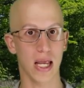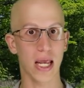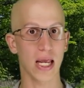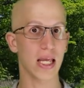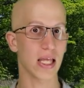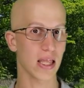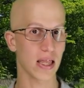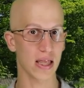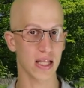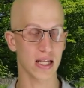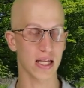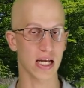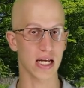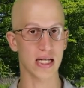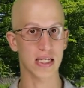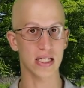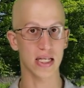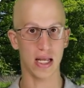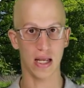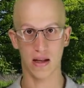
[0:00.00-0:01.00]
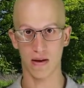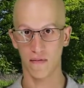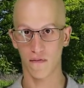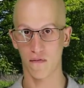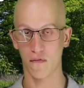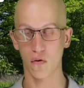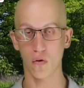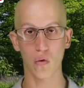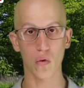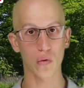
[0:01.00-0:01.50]
taking the test
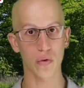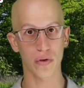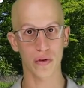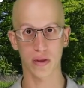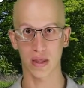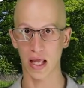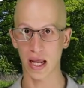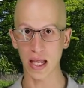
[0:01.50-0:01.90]
in full